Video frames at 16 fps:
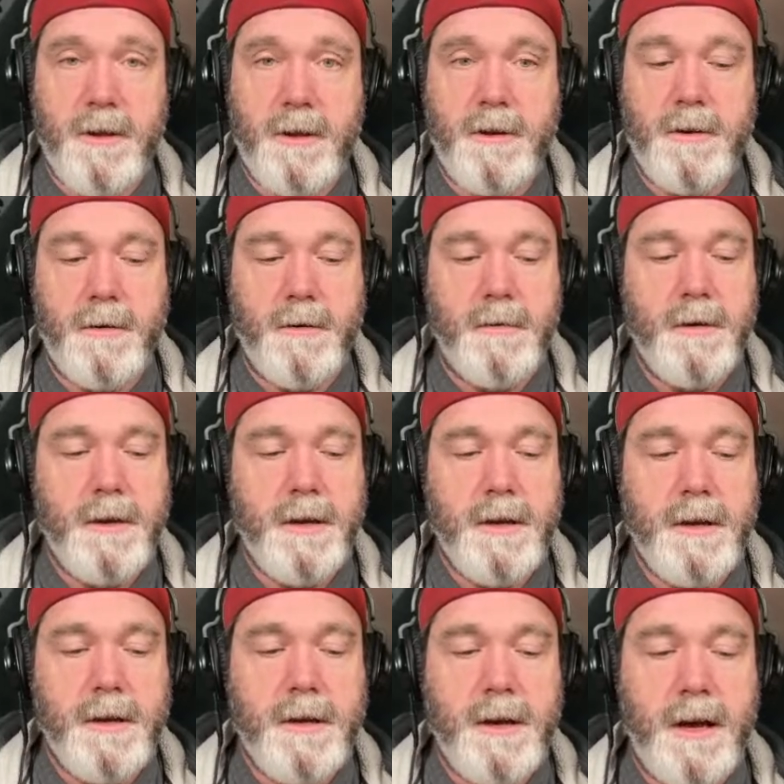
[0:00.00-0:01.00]
to,
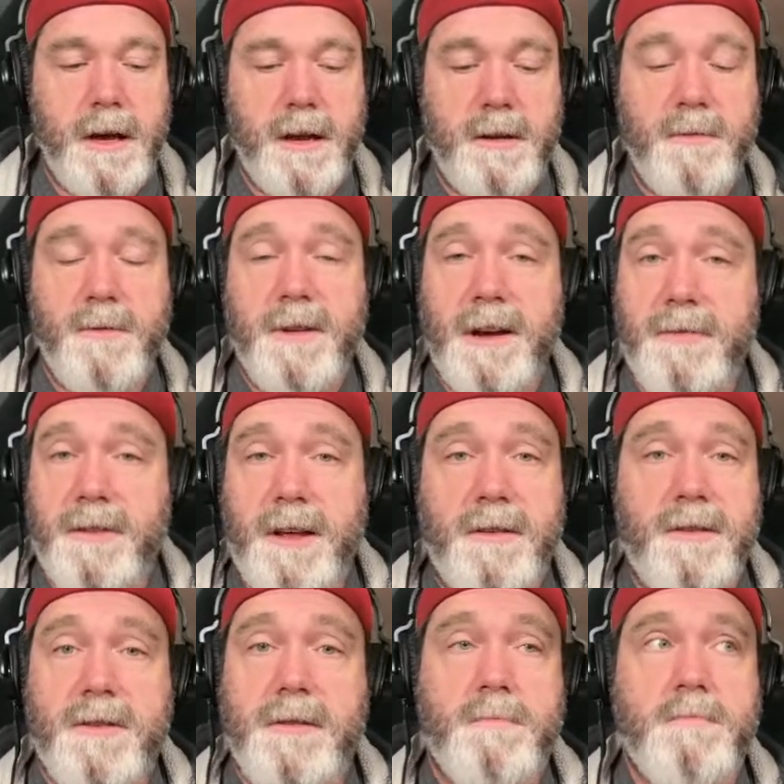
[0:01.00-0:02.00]
and it definitely
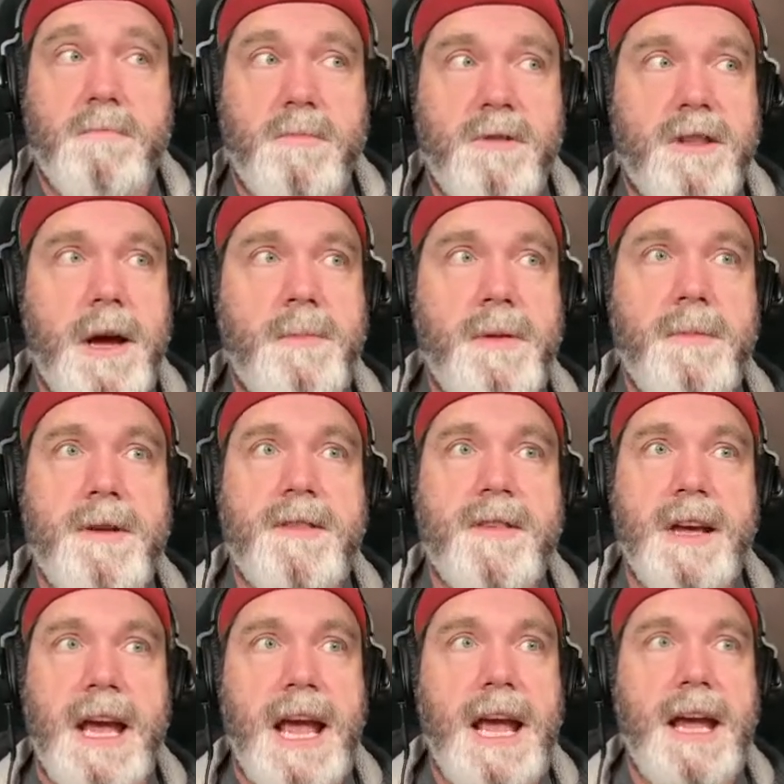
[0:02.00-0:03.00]
supplements
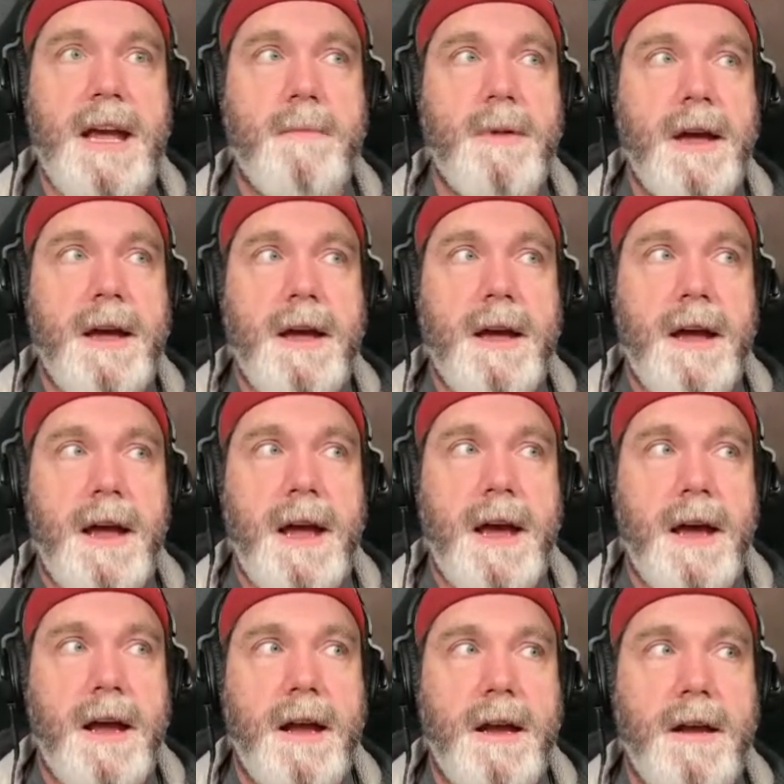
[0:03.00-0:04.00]
the game
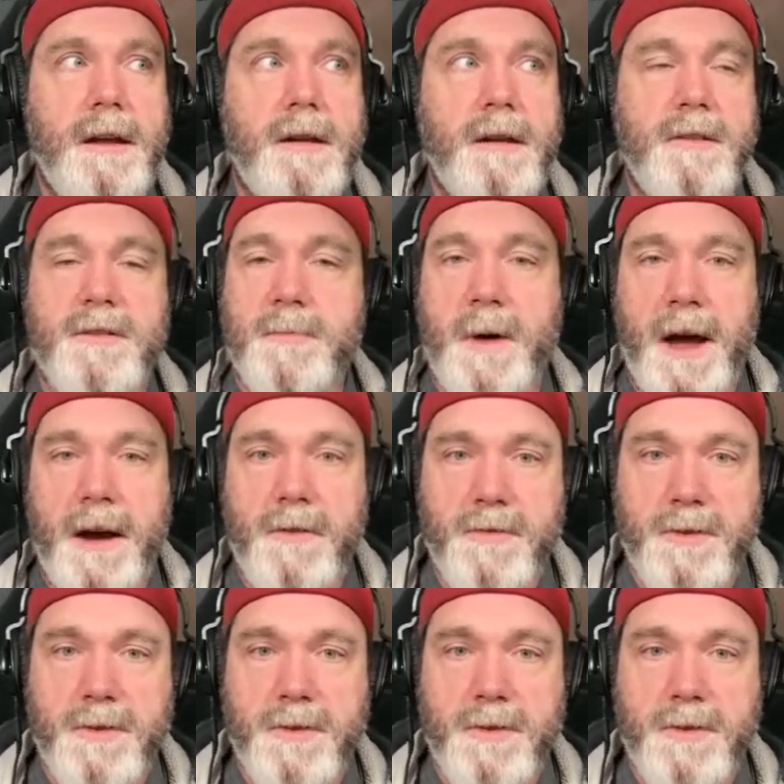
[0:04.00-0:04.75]
and inspires the